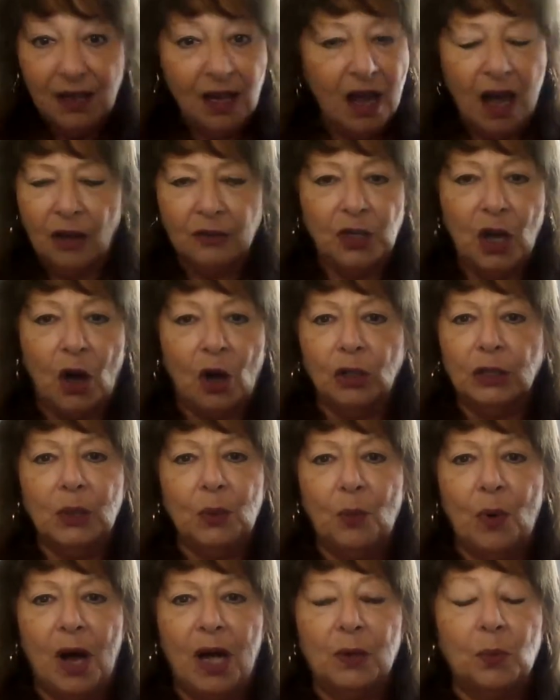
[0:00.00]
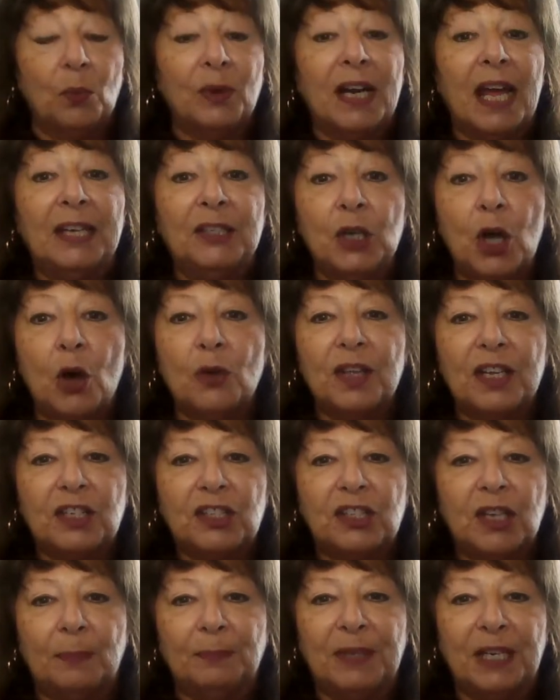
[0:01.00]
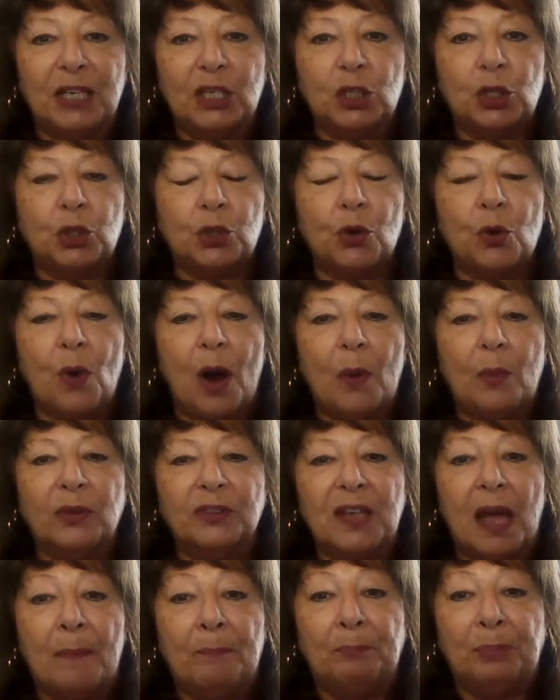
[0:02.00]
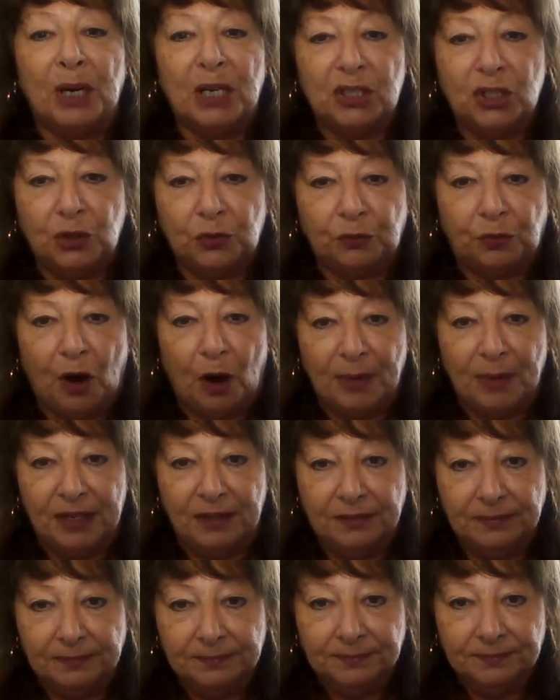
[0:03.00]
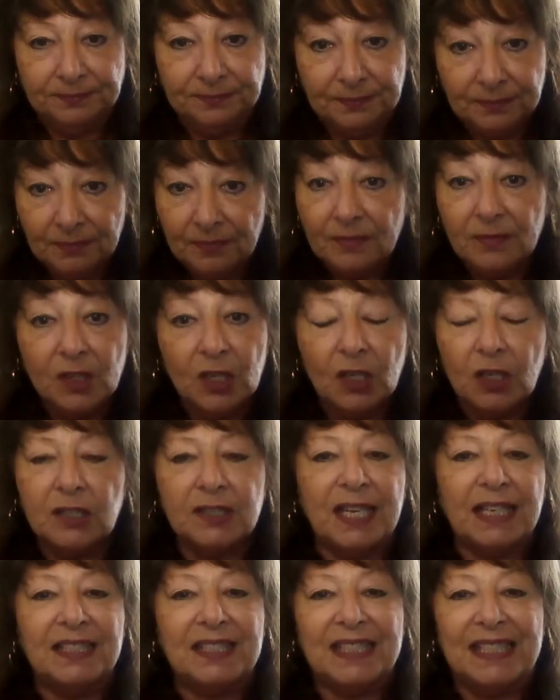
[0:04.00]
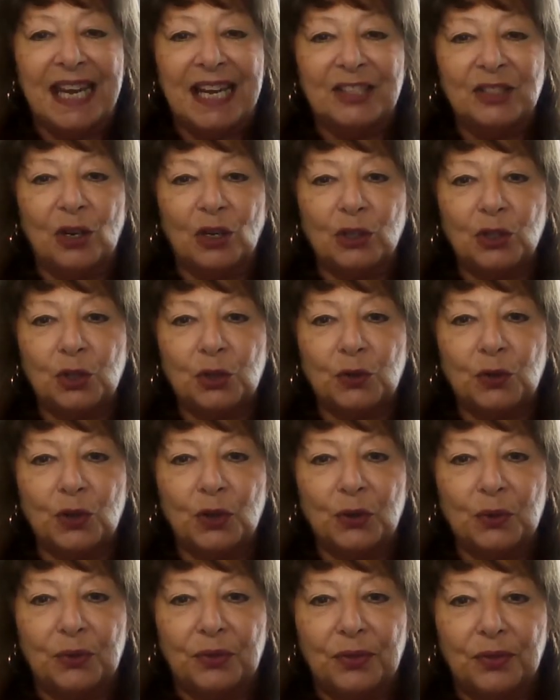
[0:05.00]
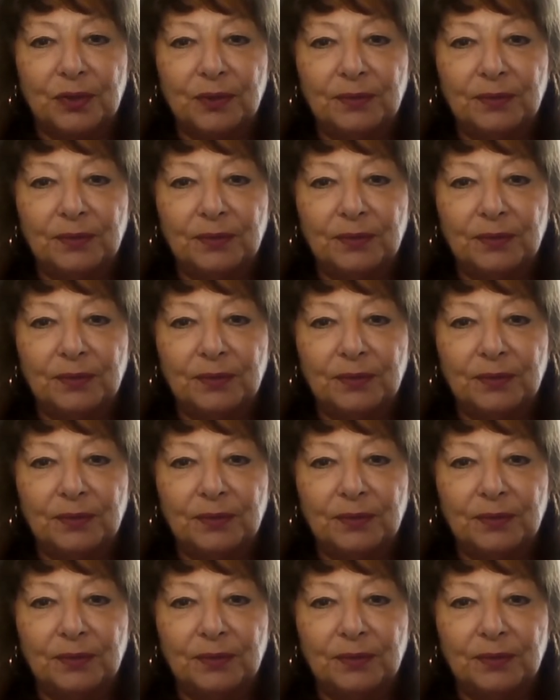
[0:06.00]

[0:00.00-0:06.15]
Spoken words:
The only one. When I know that something is true, I will not budge from it because I stand on truth.